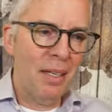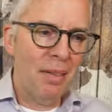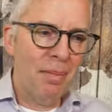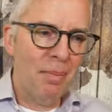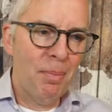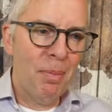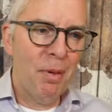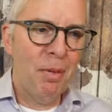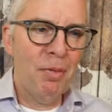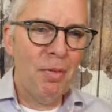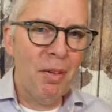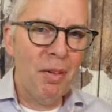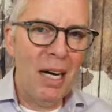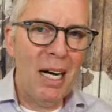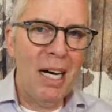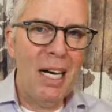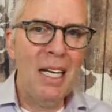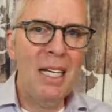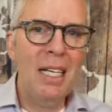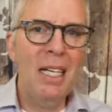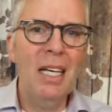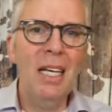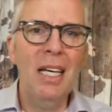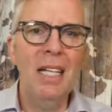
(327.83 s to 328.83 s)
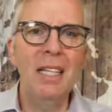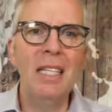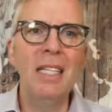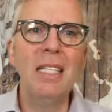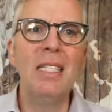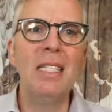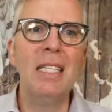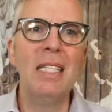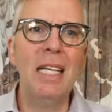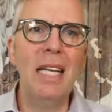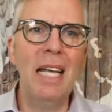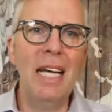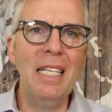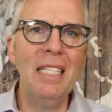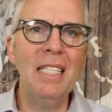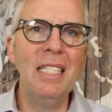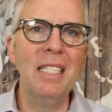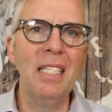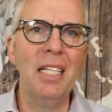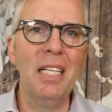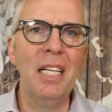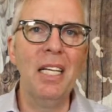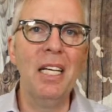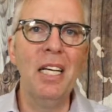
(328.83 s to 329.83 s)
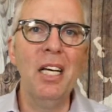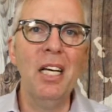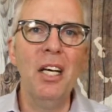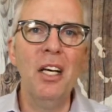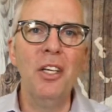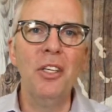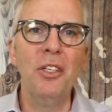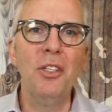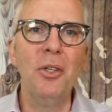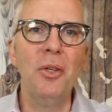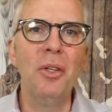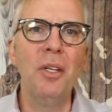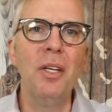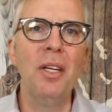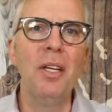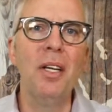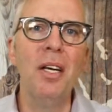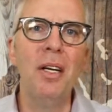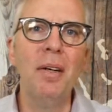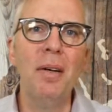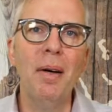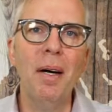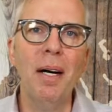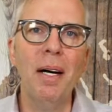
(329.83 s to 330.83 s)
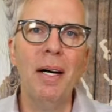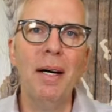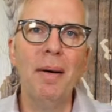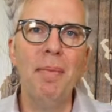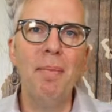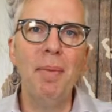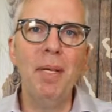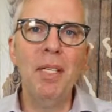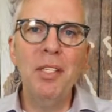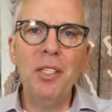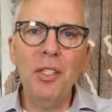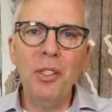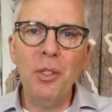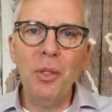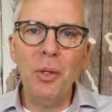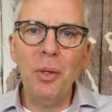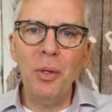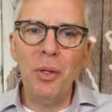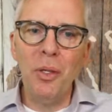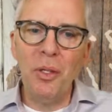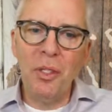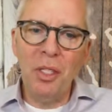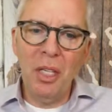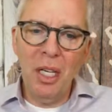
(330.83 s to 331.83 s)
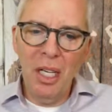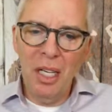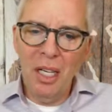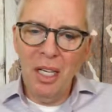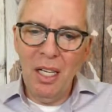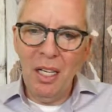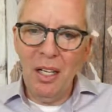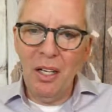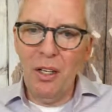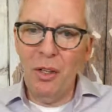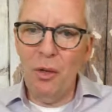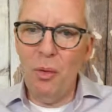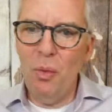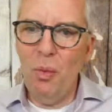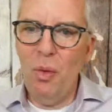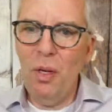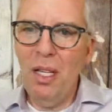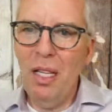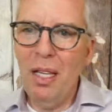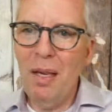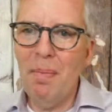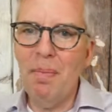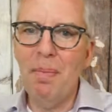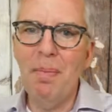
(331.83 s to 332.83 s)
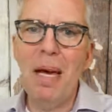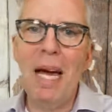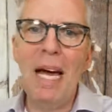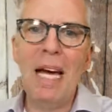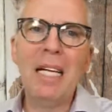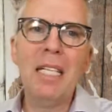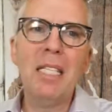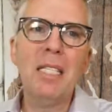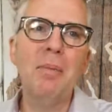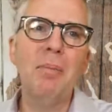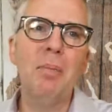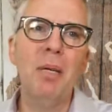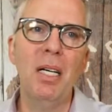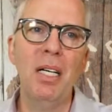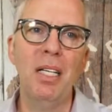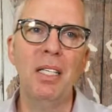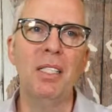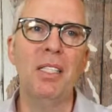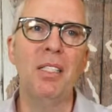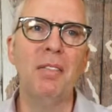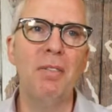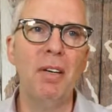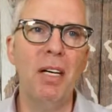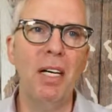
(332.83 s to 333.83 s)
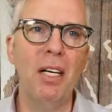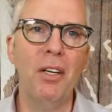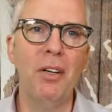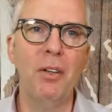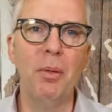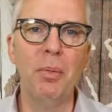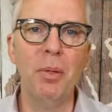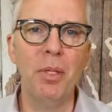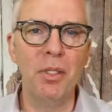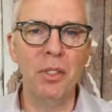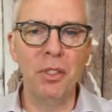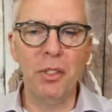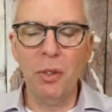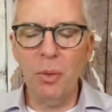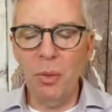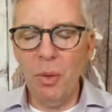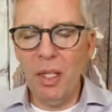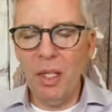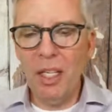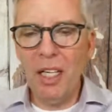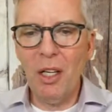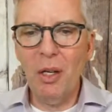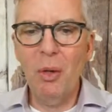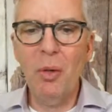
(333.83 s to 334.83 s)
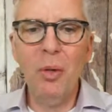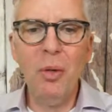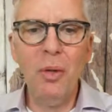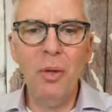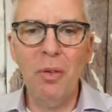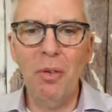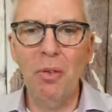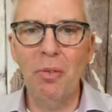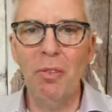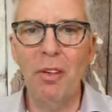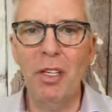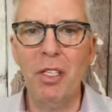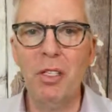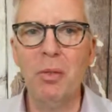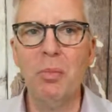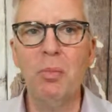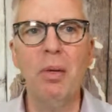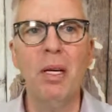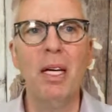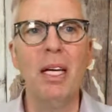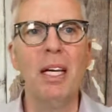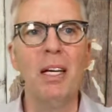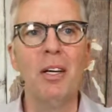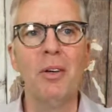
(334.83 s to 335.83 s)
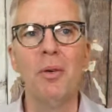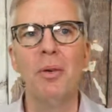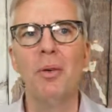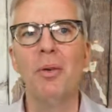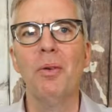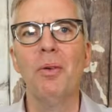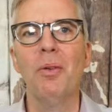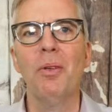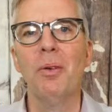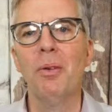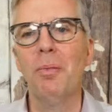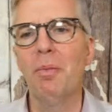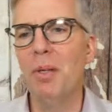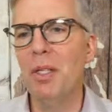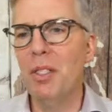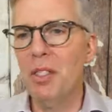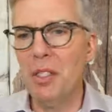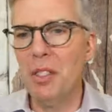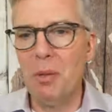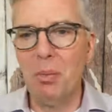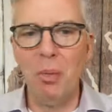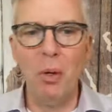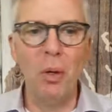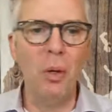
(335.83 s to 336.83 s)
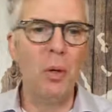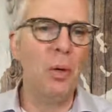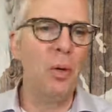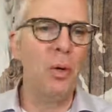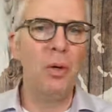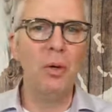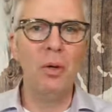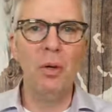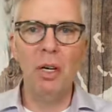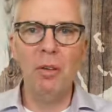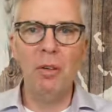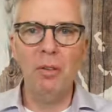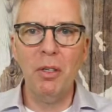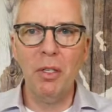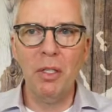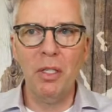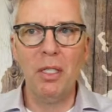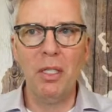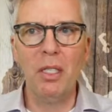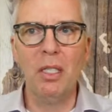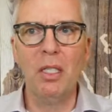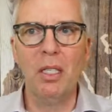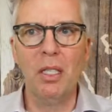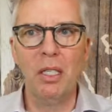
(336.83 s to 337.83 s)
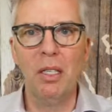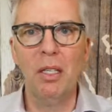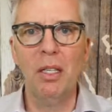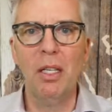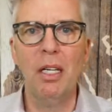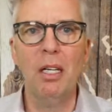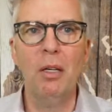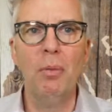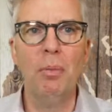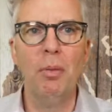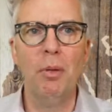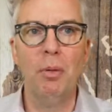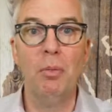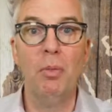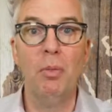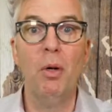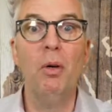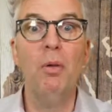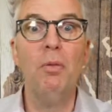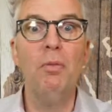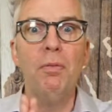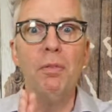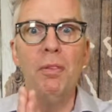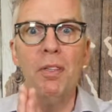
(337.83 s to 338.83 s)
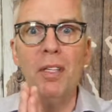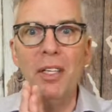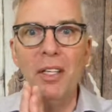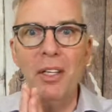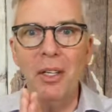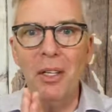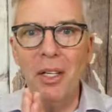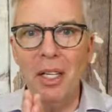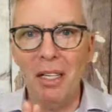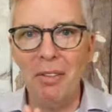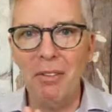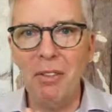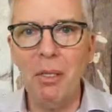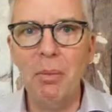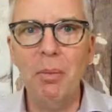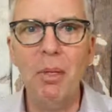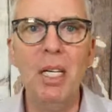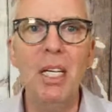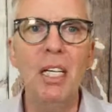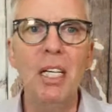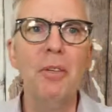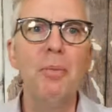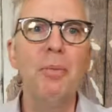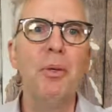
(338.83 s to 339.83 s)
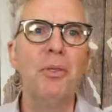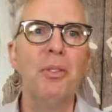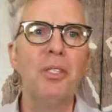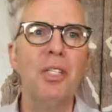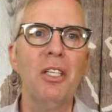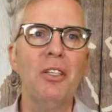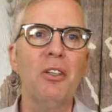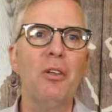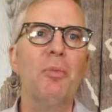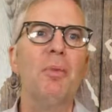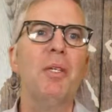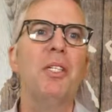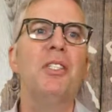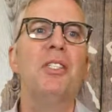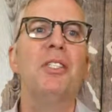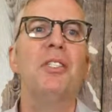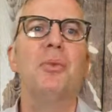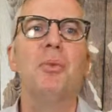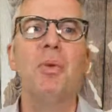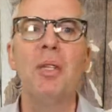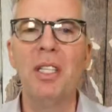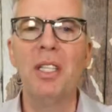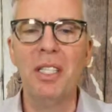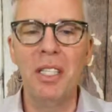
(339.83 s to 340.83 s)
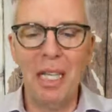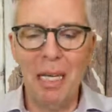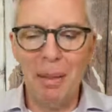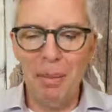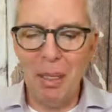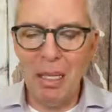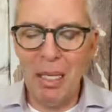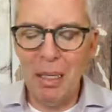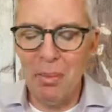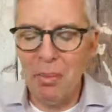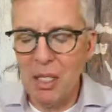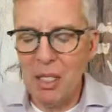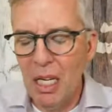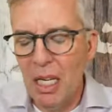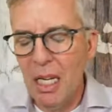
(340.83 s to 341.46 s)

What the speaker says: provide this lesson so that business owners could really maximize the value of the business. So when they go to their investment banker or their business broker, or whoever is going to help them, hopefully you'll have somebody help you sell your business when the time comes,